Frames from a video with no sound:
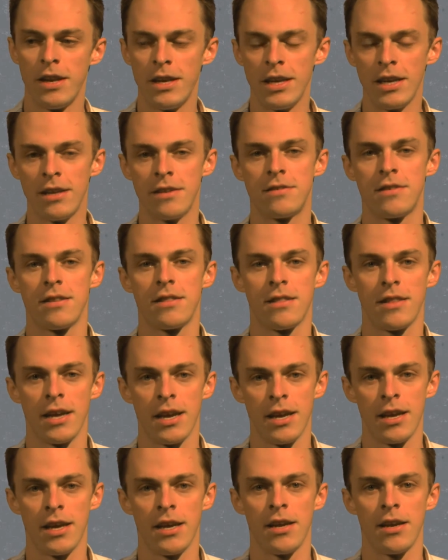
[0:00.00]
needs that
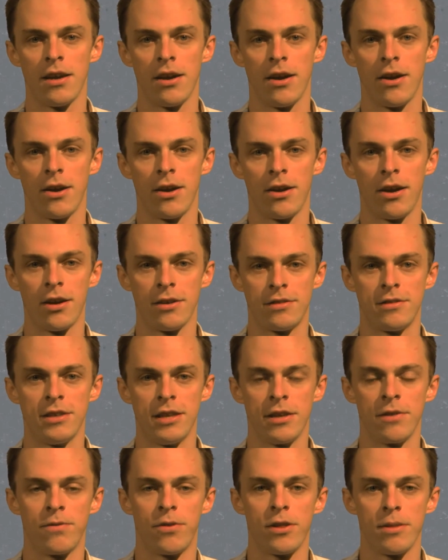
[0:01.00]
they are, are
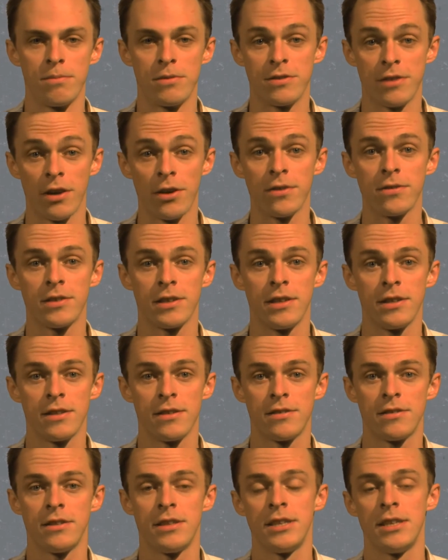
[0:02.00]
seeing for themselves in
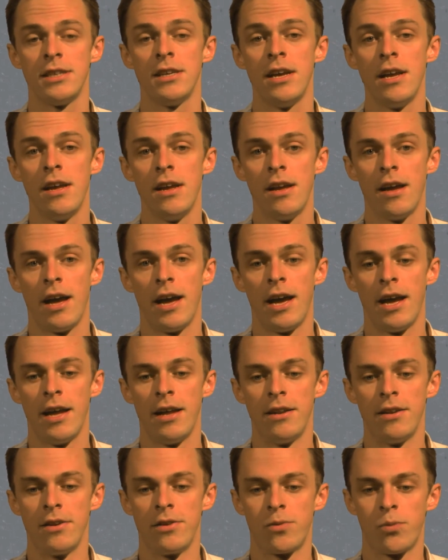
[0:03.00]
the city
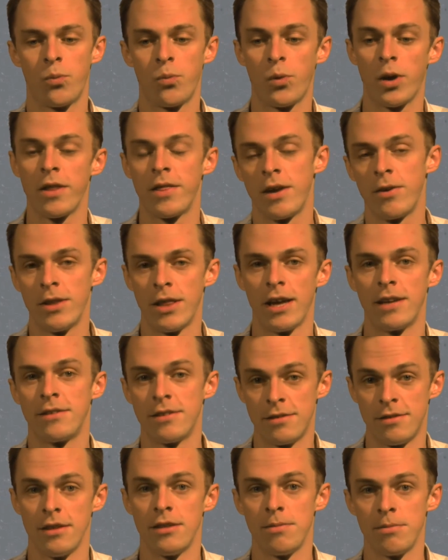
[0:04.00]
and where they would like
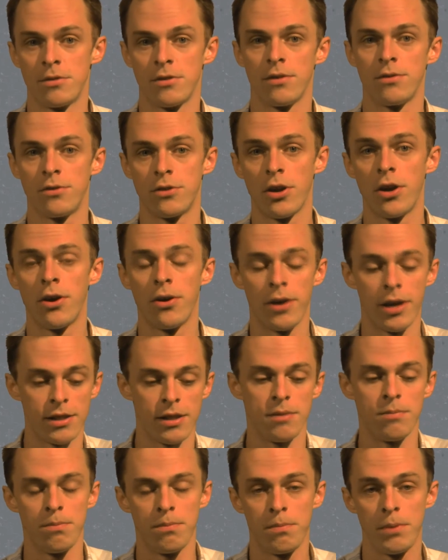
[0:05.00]
to see themselves go.
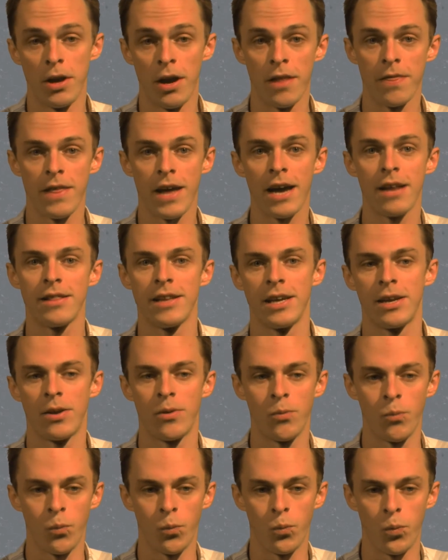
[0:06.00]
And then beyond that, like,
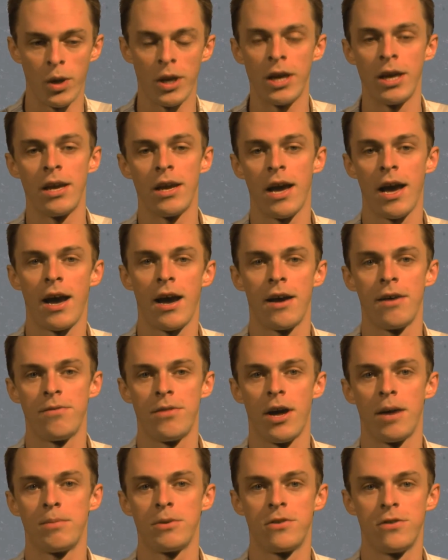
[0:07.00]
we have
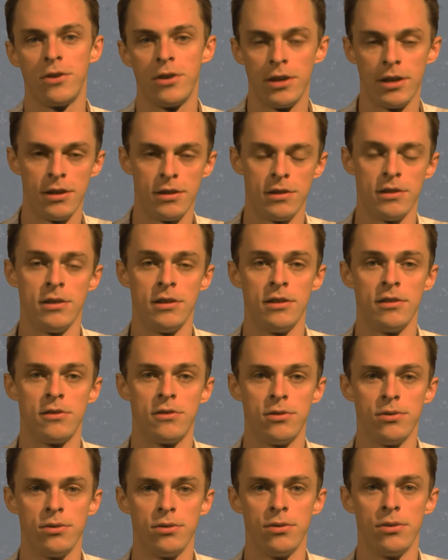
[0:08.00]
the opportunity to,
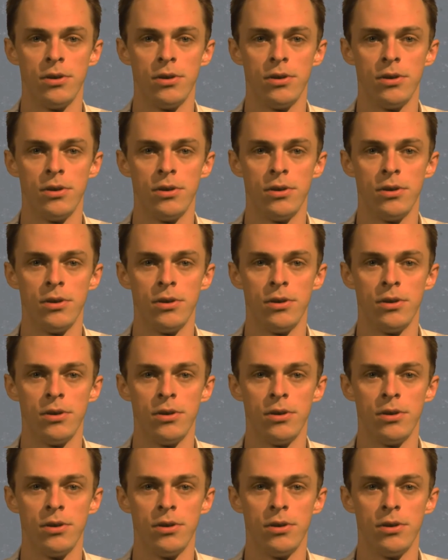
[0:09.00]
to